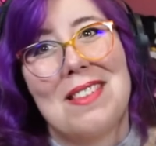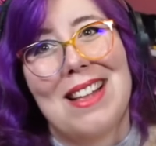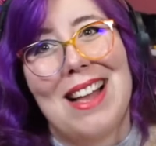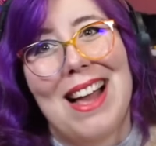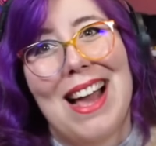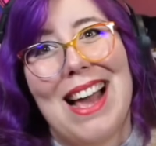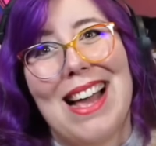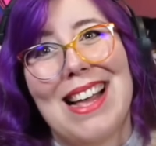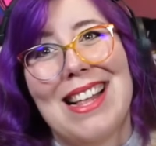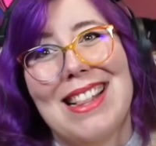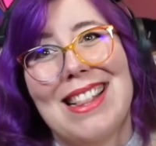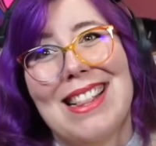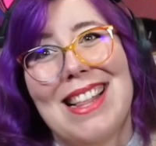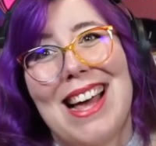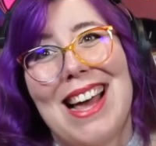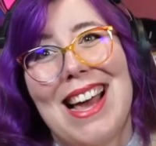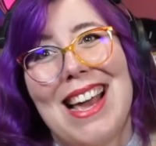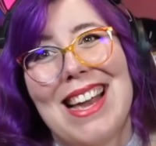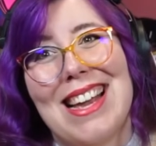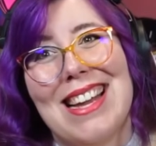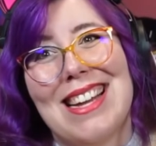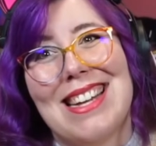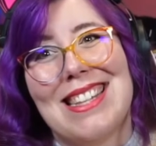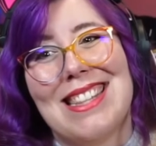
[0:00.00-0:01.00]

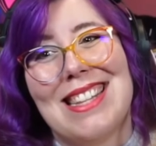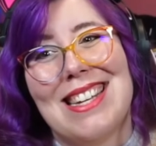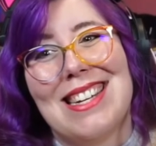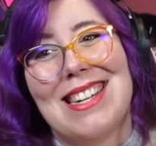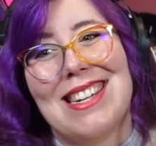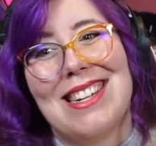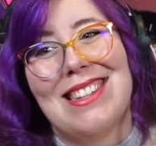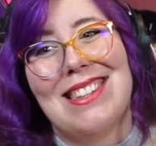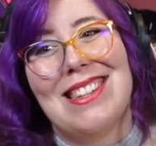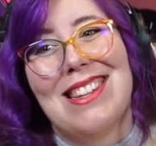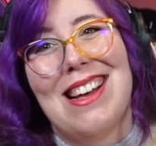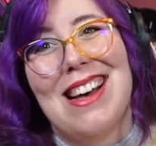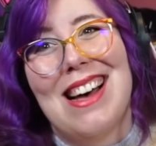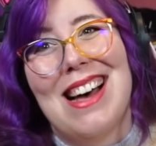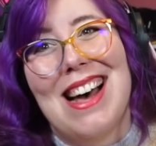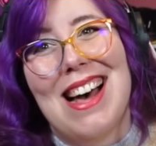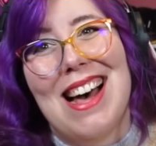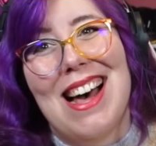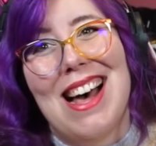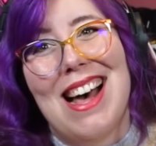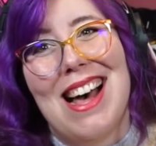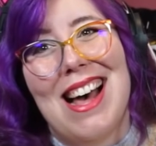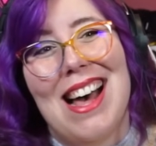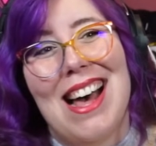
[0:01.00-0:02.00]

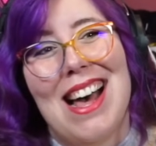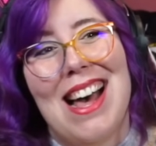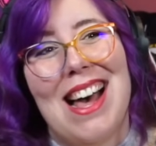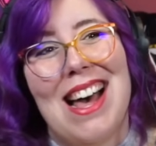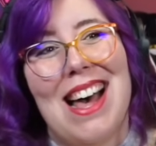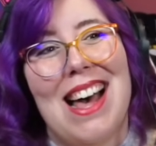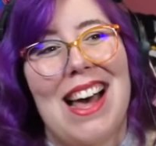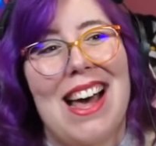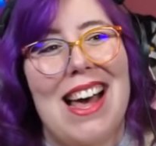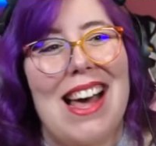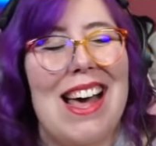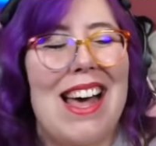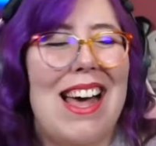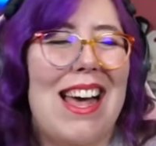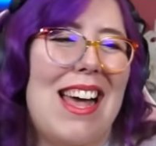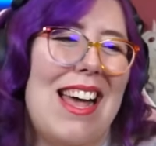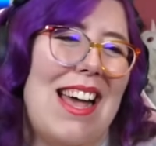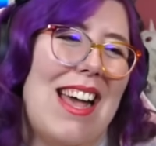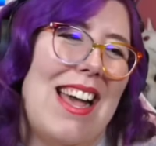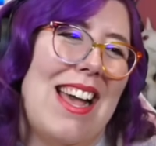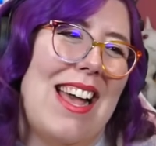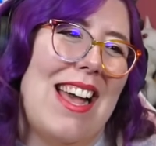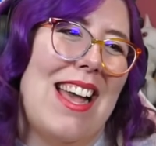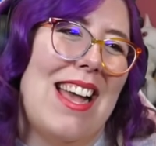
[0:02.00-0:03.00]

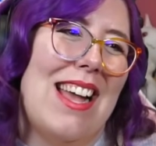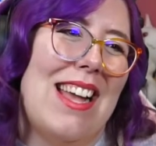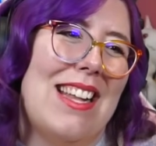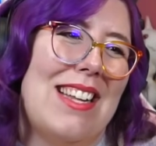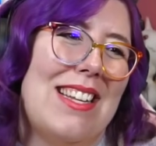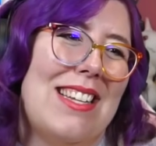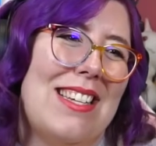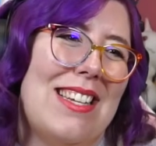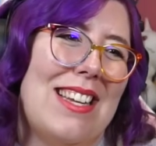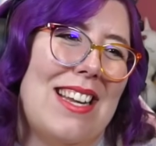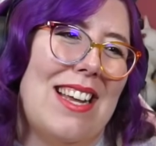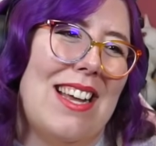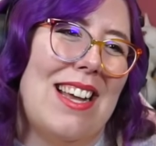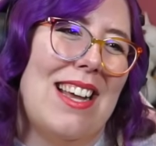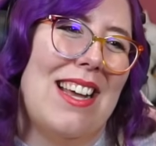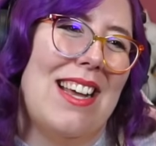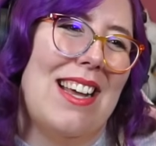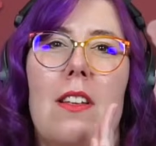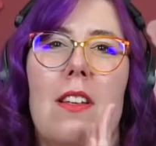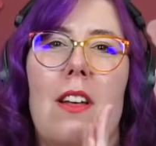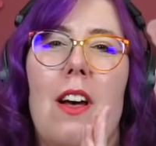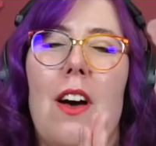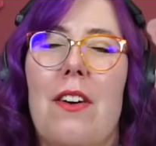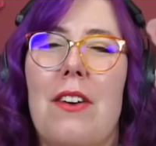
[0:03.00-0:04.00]
I liked it a lot!
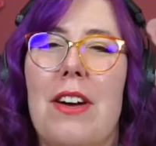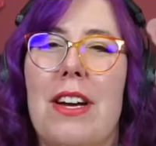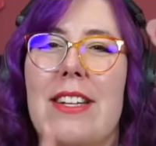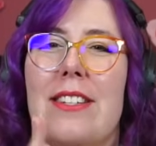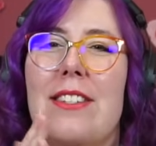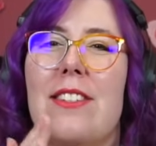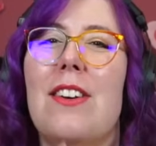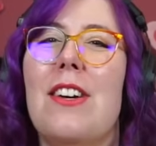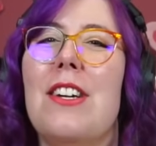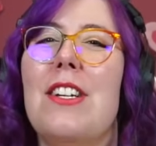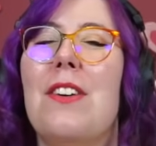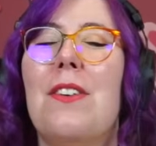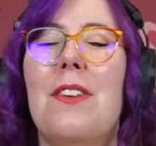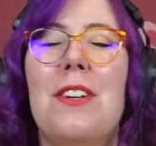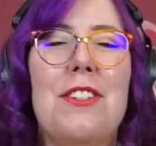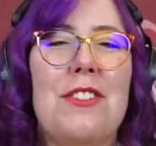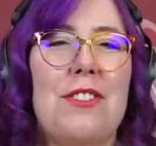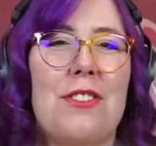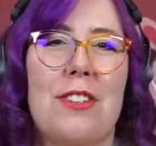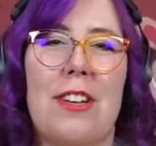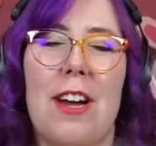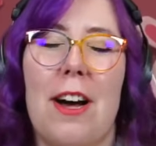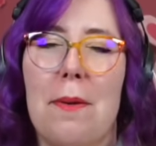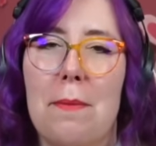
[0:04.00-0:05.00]
Alright, so I know I
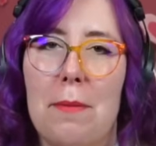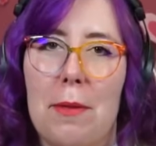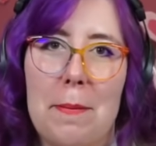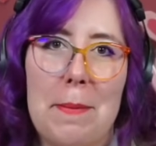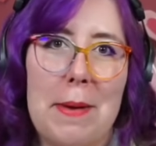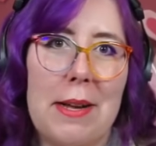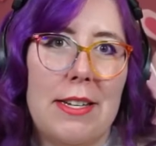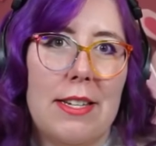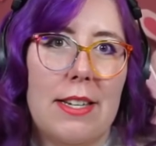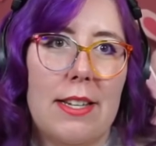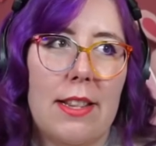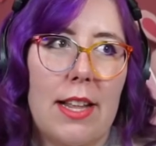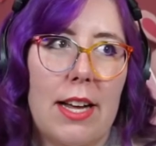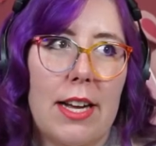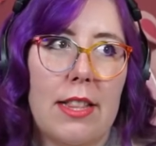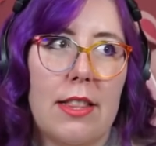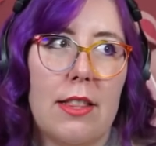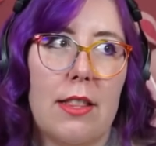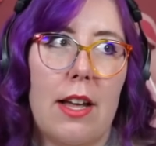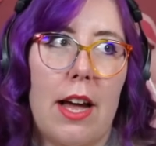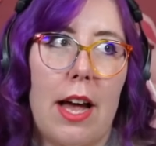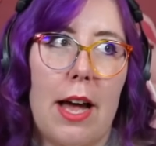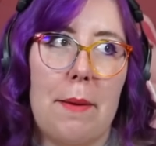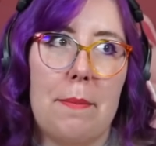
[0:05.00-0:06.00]
just complimented,
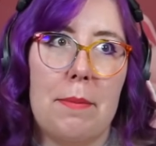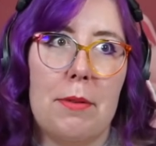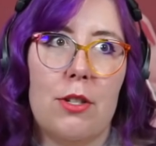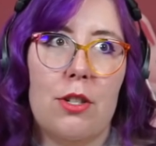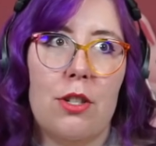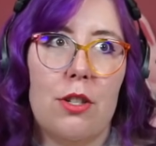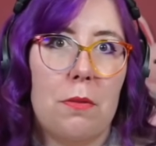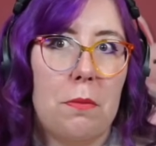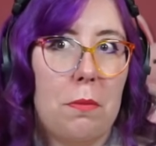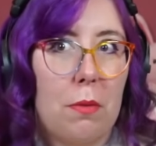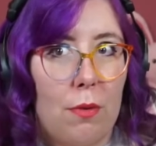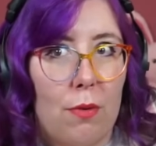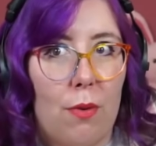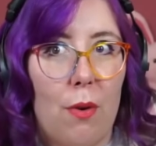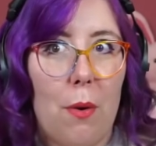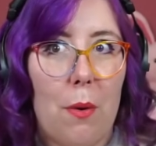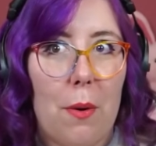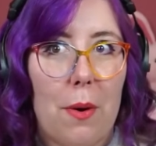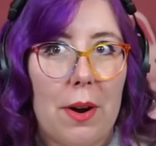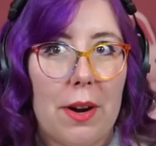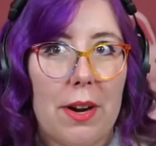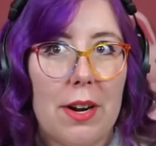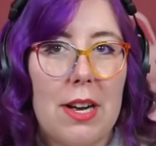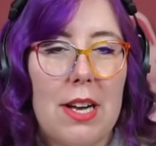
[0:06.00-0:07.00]
like, the episode
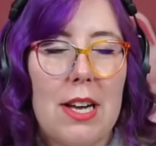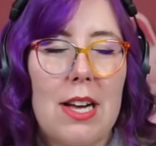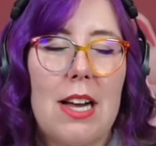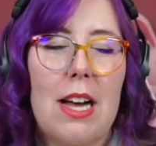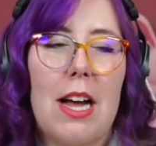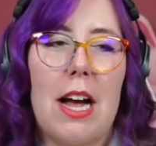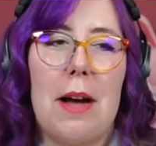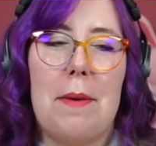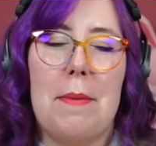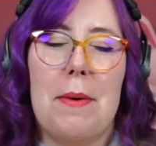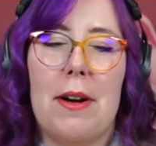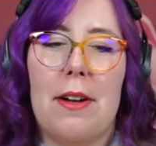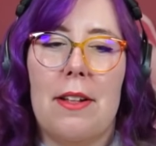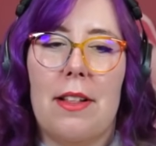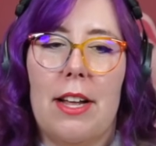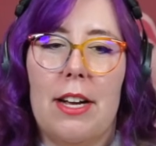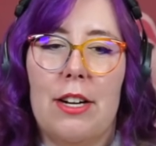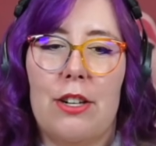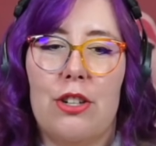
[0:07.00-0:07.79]
before about, like,